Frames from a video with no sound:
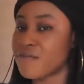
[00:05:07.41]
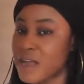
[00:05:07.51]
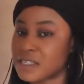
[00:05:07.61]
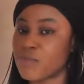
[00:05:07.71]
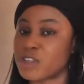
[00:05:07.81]

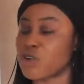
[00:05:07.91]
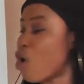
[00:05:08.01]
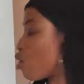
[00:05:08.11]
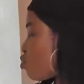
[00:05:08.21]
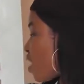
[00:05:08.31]
verbs must
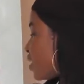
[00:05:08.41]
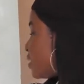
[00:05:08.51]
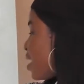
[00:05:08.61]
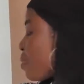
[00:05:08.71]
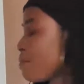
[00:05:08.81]

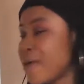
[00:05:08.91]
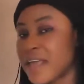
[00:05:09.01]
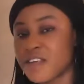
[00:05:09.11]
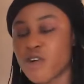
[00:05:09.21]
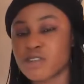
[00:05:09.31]
always be
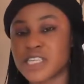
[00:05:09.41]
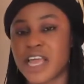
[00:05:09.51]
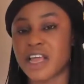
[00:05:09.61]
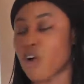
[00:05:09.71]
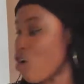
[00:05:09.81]
used
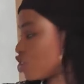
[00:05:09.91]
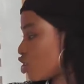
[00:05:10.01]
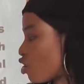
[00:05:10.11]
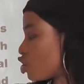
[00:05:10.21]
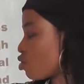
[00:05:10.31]
in
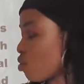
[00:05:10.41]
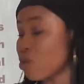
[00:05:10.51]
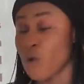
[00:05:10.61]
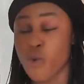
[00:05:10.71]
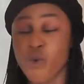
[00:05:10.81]
conjunction
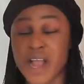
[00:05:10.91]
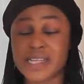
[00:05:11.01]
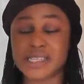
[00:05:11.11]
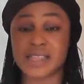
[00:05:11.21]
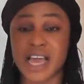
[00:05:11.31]

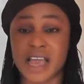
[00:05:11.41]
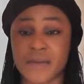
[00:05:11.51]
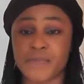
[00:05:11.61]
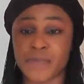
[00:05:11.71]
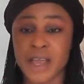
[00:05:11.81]
with
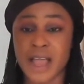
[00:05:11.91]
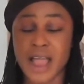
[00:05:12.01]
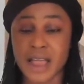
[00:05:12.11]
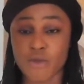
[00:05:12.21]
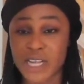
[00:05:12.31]
the
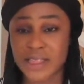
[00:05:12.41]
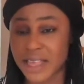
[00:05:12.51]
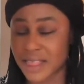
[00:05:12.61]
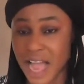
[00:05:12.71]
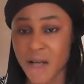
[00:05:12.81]

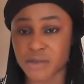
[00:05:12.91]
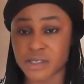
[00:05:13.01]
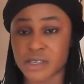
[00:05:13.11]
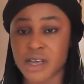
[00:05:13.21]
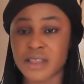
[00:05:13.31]

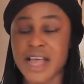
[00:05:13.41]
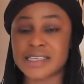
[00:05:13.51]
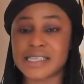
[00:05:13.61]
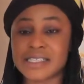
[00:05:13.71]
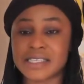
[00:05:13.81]
nouns.
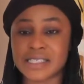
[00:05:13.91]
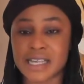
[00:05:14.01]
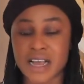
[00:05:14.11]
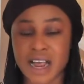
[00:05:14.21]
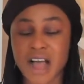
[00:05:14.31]
That is,
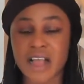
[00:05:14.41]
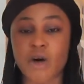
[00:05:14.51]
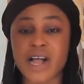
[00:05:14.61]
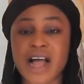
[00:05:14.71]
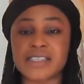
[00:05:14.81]

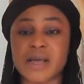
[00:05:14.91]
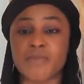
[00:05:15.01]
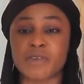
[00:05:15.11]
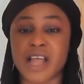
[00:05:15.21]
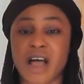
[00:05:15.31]

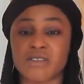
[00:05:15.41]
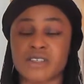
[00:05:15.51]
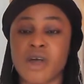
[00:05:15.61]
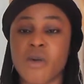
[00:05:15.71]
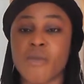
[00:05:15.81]
uncountable
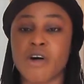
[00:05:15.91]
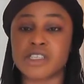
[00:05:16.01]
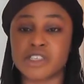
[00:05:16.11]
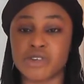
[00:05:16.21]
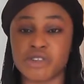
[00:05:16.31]
nouns
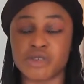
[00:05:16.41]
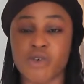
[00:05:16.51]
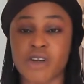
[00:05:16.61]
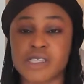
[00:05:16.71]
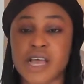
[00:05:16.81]
must use
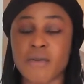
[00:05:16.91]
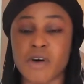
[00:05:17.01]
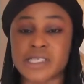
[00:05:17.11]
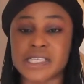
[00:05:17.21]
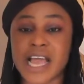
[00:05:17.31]
what?
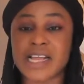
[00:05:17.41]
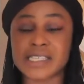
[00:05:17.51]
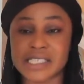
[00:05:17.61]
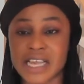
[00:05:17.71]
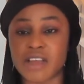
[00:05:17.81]
Must take
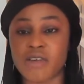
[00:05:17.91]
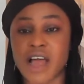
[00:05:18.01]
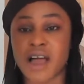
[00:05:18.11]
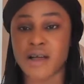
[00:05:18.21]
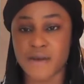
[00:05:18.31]

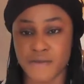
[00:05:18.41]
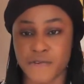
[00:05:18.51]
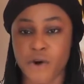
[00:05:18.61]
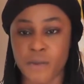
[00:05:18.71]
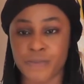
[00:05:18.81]
singular
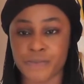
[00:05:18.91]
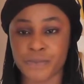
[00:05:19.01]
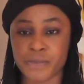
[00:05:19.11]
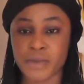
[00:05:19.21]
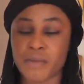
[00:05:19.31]
form,
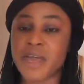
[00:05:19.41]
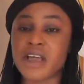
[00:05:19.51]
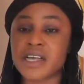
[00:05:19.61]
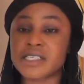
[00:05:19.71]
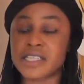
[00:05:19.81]

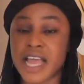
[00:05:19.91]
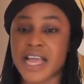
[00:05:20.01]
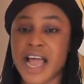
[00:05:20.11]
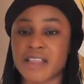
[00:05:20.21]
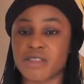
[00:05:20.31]
because they
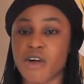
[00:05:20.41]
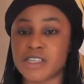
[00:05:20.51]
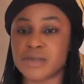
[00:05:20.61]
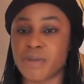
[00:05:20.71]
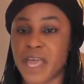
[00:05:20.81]

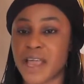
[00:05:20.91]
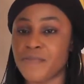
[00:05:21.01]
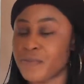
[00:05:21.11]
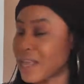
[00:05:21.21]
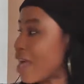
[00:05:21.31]
cannot
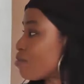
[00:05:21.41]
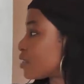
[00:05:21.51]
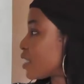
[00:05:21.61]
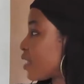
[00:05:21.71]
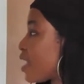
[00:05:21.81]
be counted.